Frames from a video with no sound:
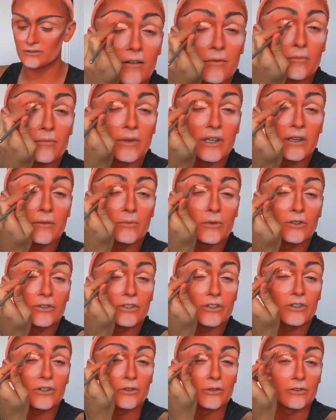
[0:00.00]
Me and
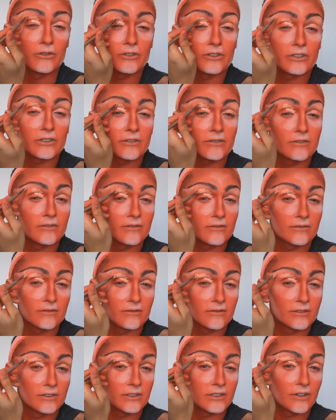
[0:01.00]
musicals,
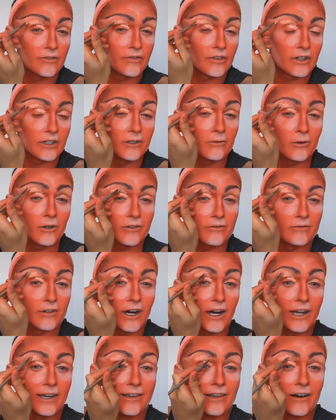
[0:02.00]
it's a funny one.
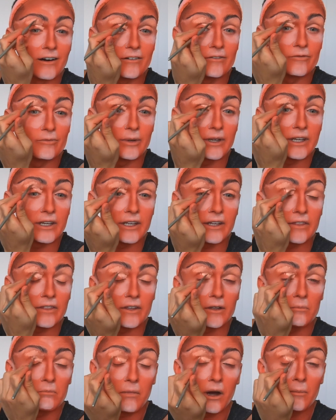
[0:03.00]
I love being in
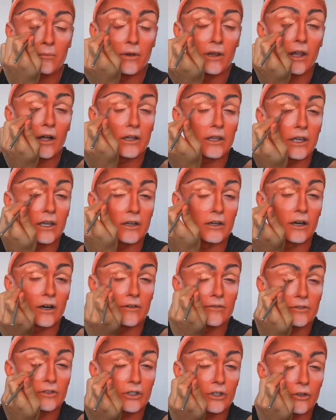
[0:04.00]
them. I'm lucky
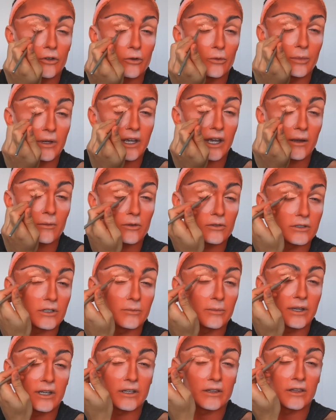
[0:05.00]
enough to be able to
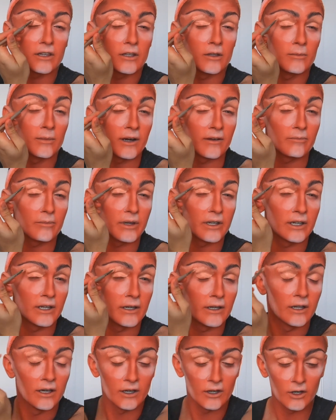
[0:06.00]
be in them. I've been in
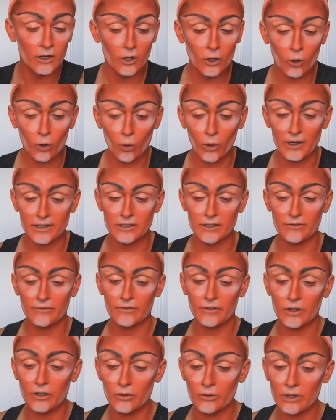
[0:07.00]
quite a
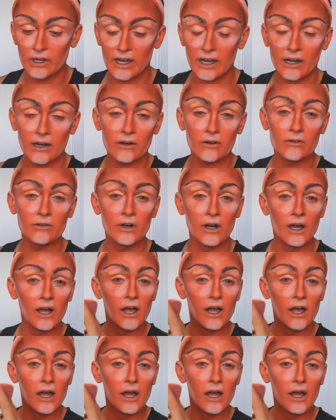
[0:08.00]
few now.